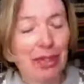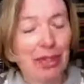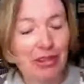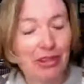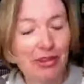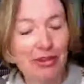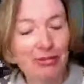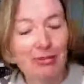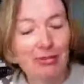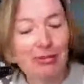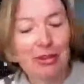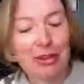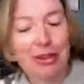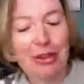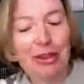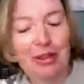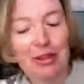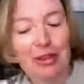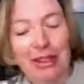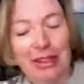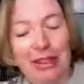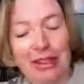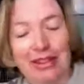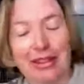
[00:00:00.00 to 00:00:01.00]
I don't
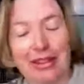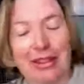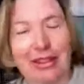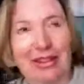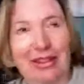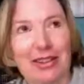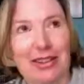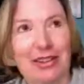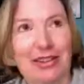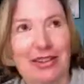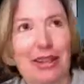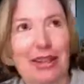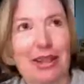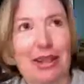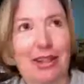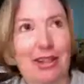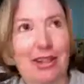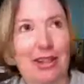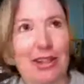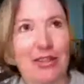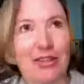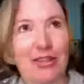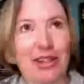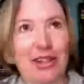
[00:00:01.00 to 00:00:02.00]
plot like this because,
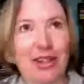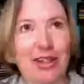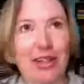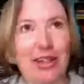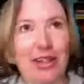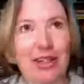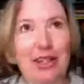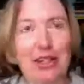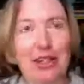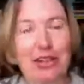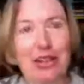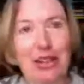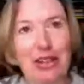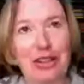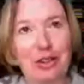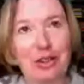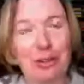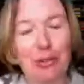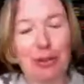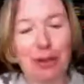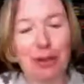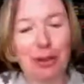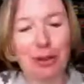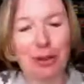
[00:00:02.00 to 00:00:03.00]
as I've said, I tend to
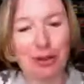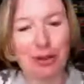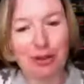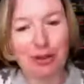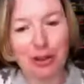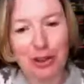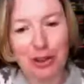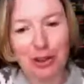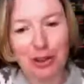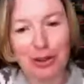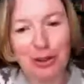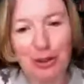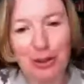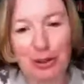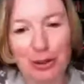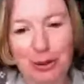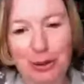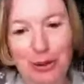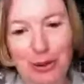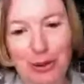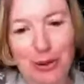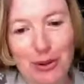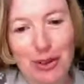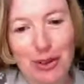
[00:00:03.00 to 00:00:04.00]
plot with just a
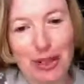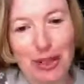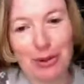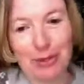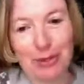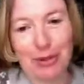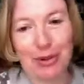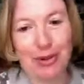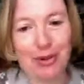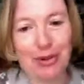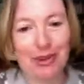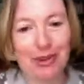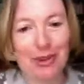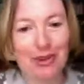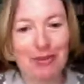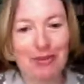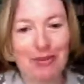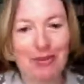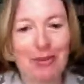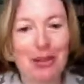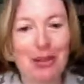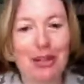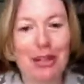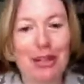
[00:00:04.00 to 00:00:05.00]
few steps.
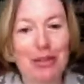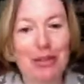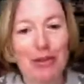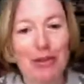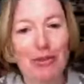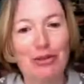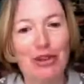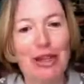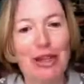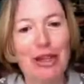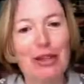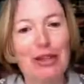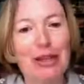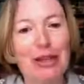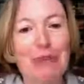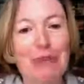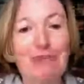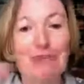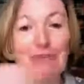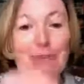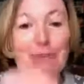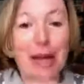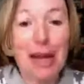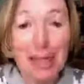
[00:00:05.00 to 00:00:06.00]
But I do find,
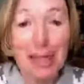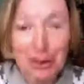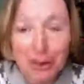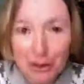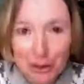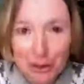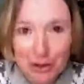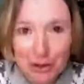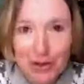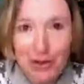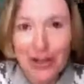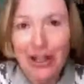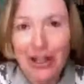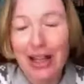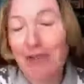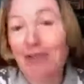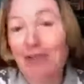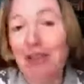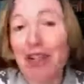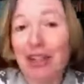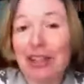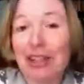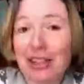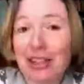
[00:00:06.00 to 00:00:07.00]
looking backwards, I
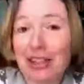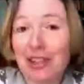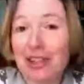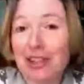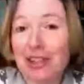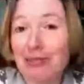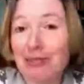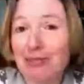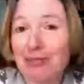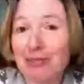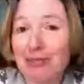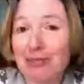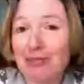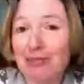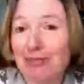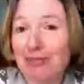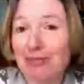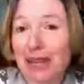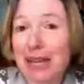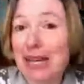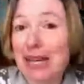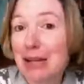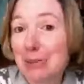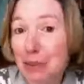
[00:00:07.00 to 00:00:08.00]
have done this
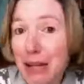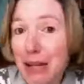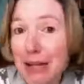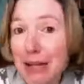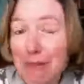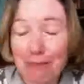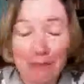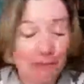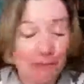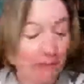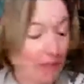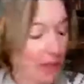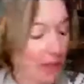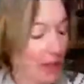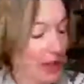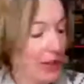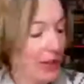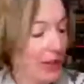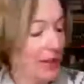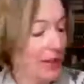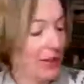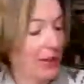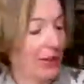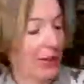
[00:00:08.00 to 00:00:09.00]
anyway.
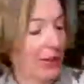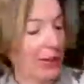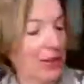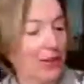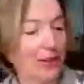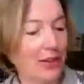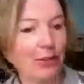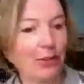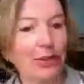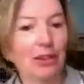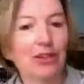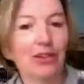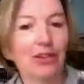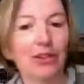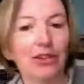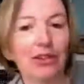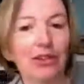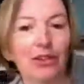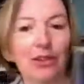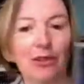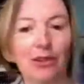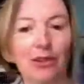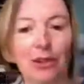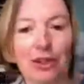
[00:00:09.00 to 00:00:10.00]
So here's a recent
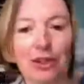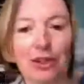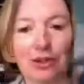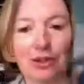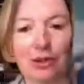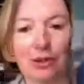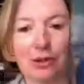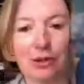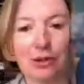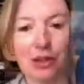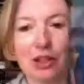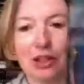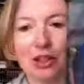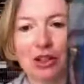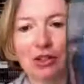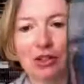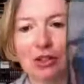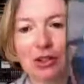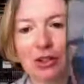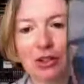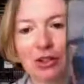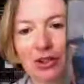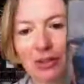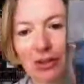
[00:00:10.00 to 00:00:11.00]
novel. It's called The
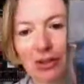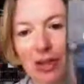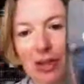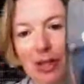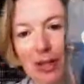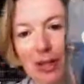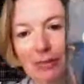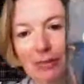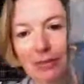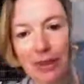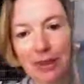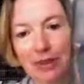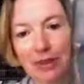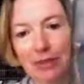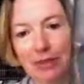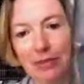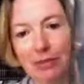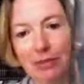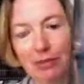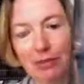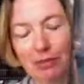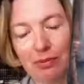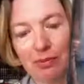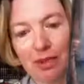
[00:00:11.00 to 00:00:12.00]
Curious Crime. It's
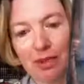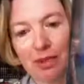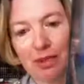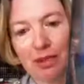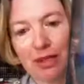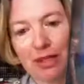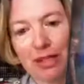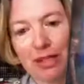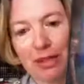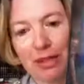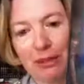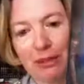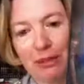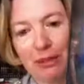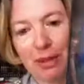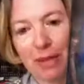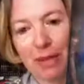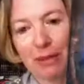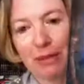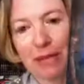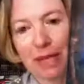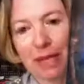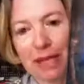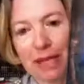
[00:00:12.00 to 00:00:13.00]
written
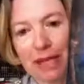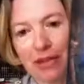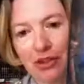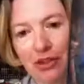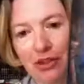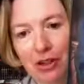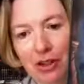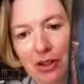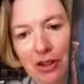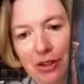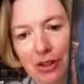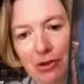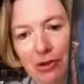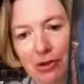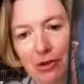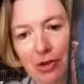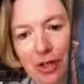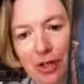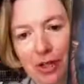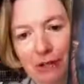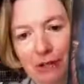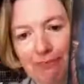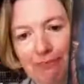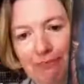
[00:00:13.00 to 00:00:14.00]
by me as Julia
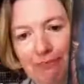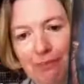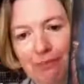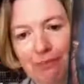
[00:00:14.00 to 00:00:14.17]
Golding.